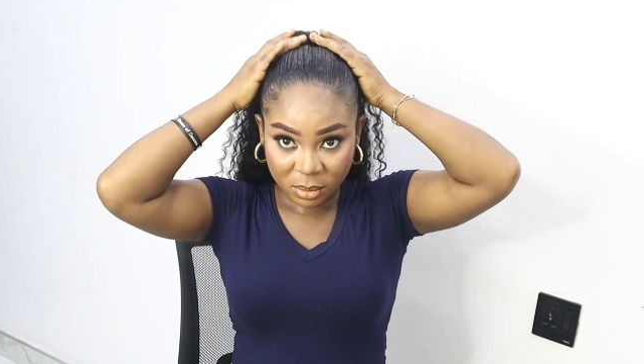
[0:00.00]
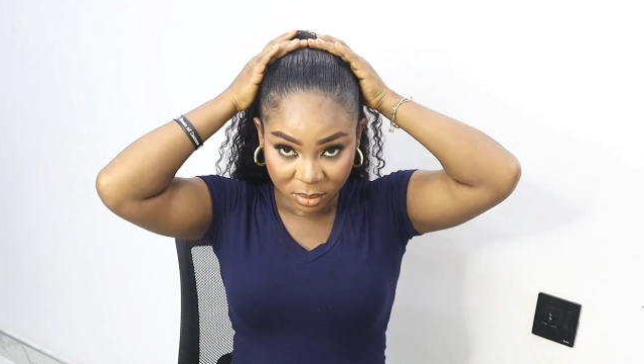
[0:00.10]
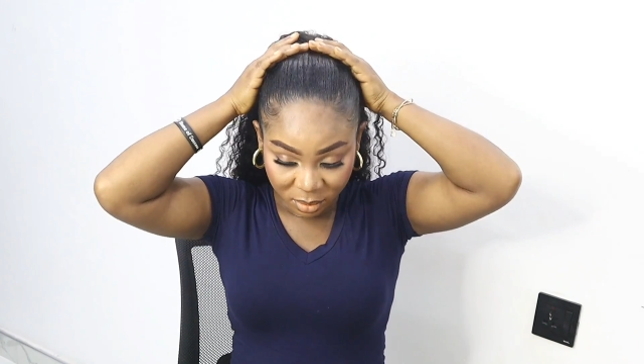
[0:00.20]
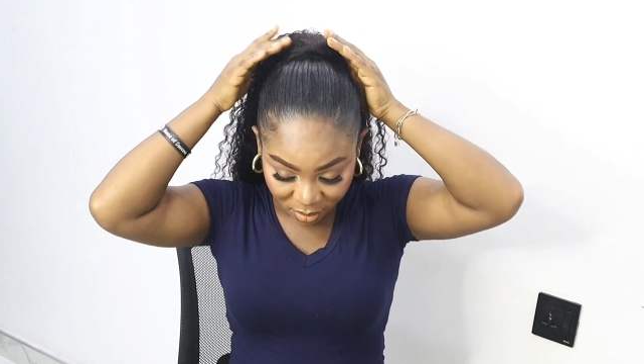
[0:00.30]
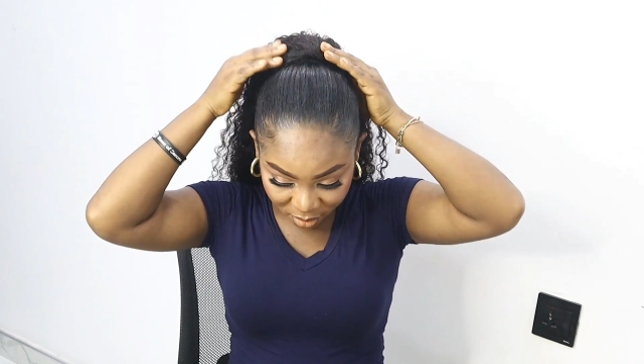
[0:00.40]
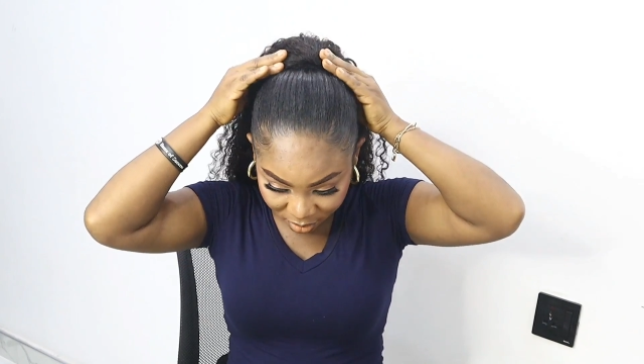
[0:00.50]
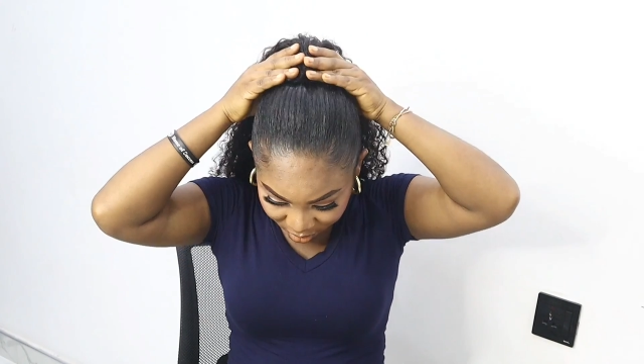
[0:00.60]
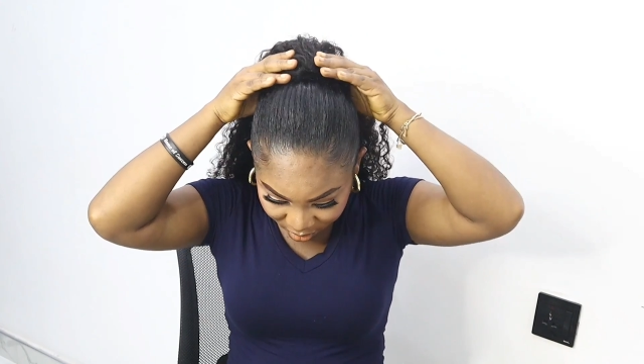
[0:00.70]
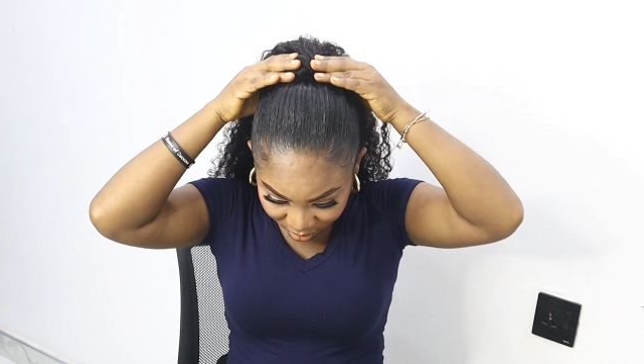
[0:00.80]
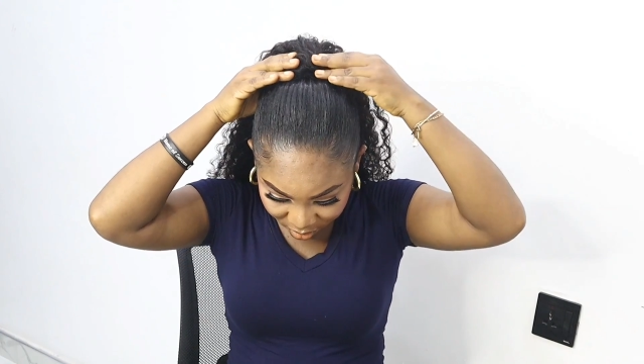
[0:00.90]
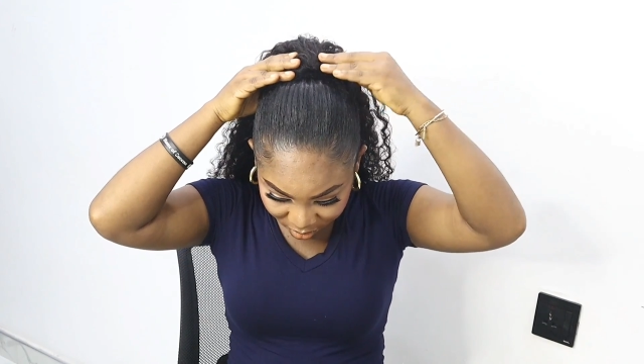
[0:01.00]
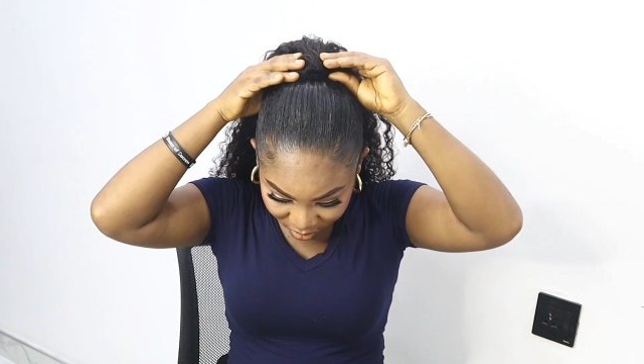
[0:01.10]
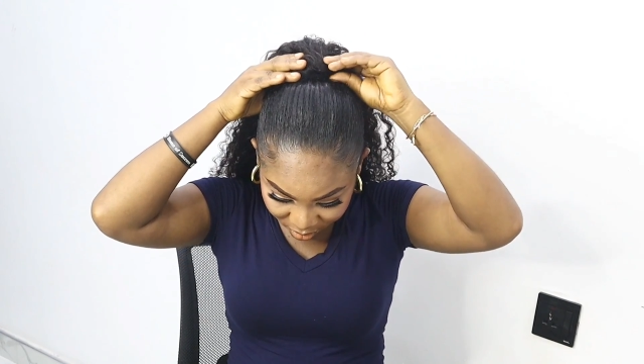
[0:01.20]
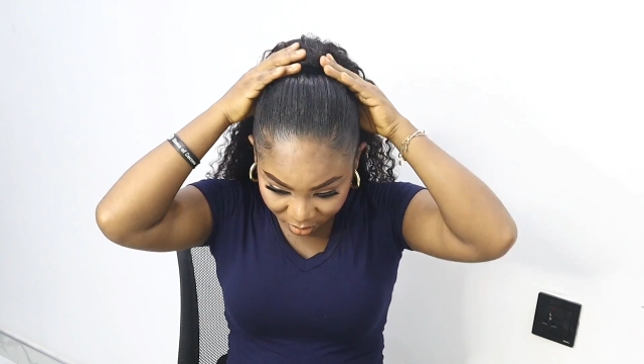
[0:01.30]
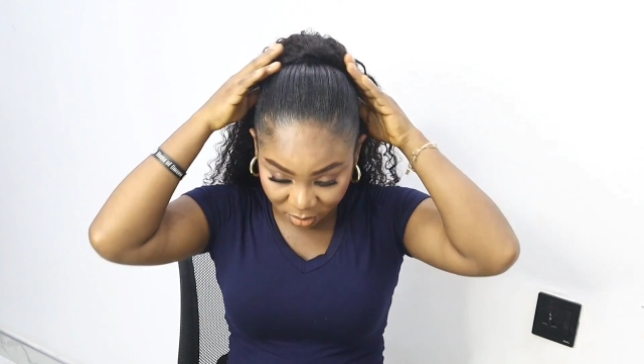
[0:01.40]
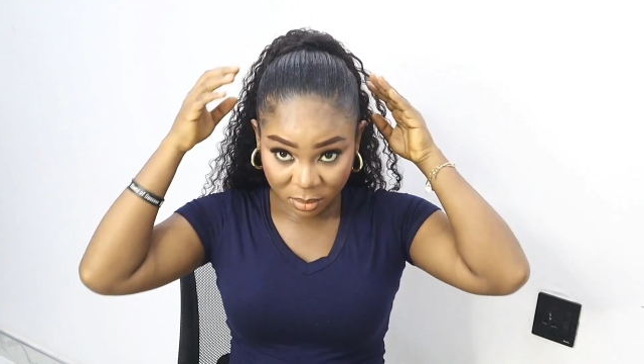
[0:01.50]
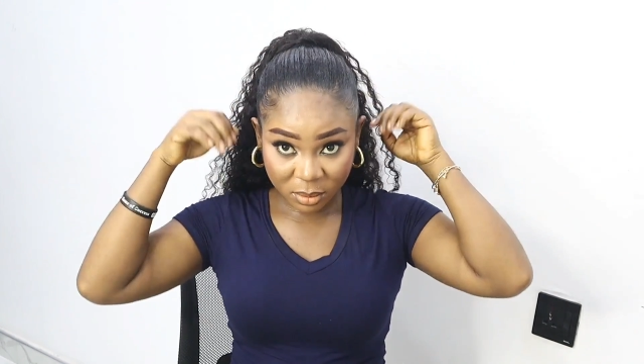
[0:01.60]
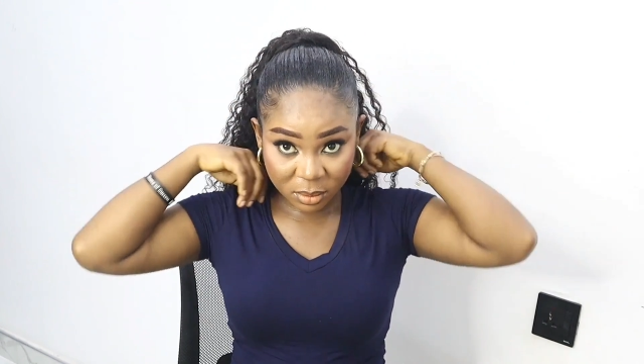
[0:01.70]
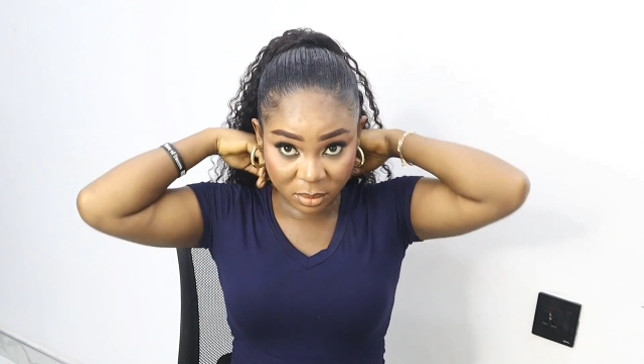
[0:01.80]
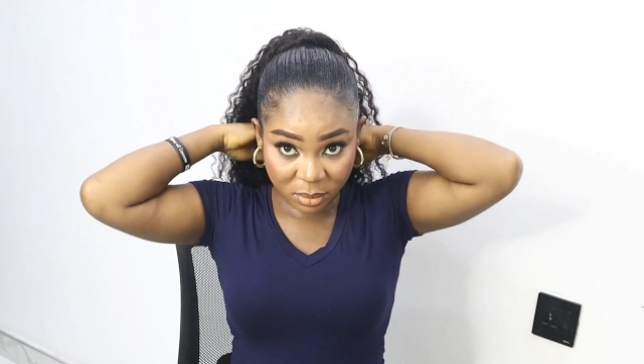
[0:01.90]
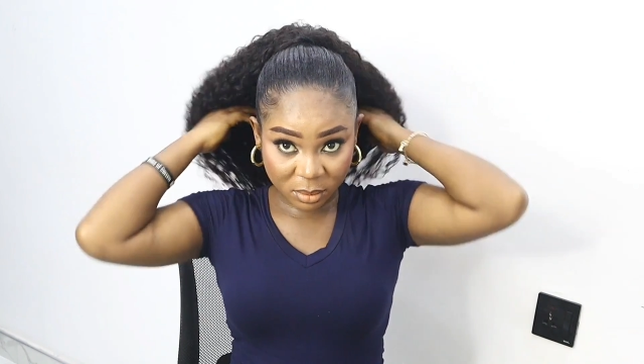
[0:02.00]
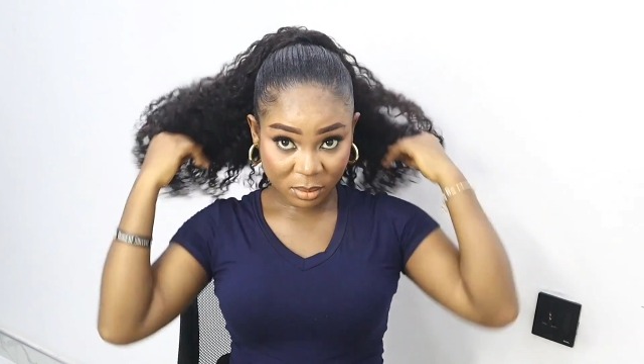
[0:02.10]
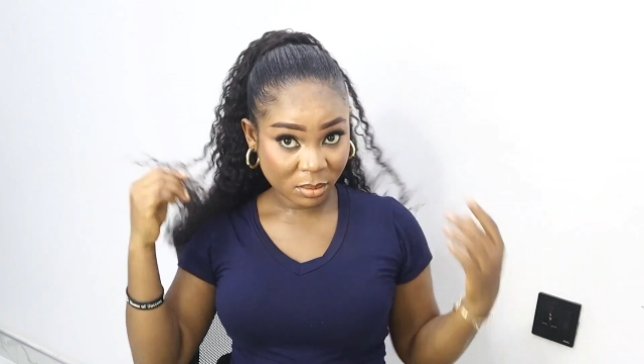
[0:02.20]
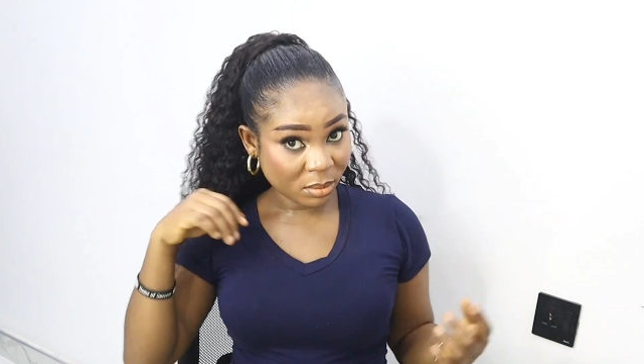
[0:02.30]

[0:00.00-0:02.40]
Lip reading: the ponytail is